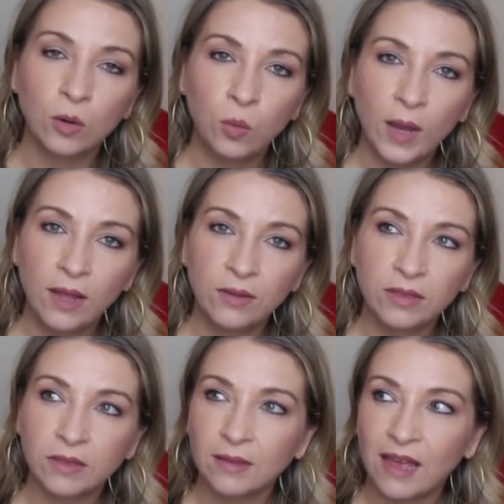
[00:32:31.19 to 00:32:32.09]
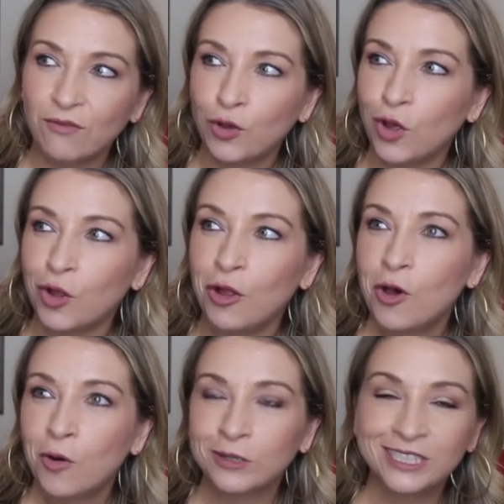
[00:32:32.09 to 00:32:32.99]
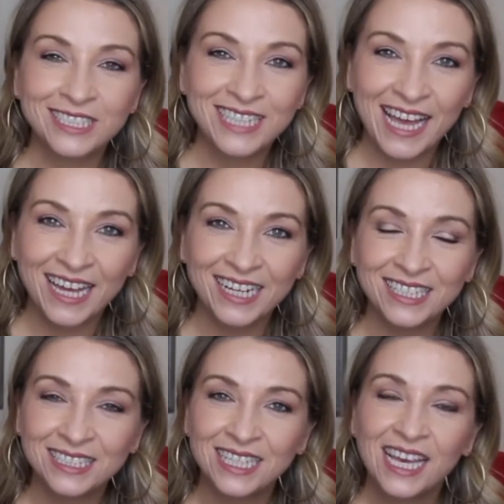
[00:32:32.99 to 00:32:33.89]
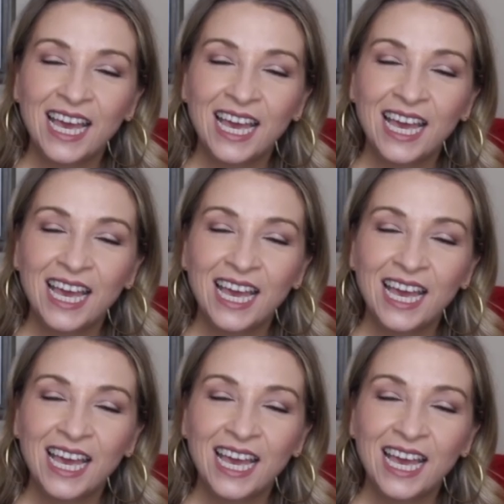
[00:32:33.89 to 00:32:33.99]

or wealth level or status